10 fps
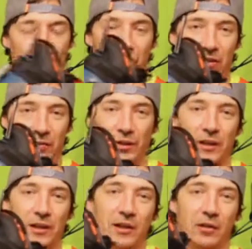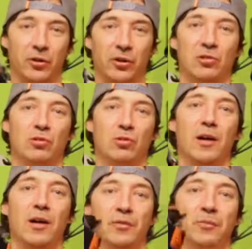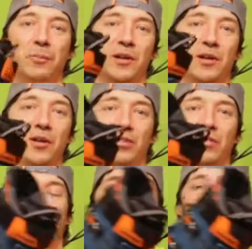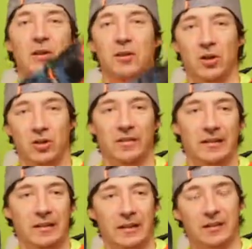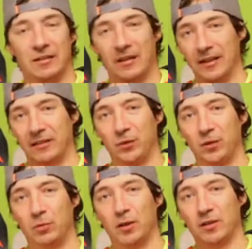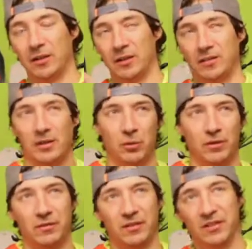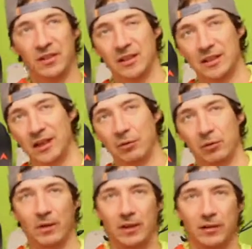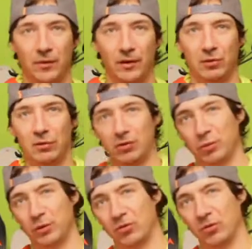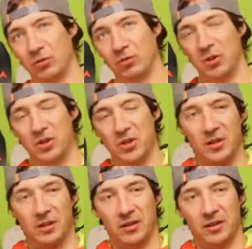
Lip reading: Which is something that I learned to love, because honestly, the last thing you want on somewhat of a sunny day with -5 degrees when the snow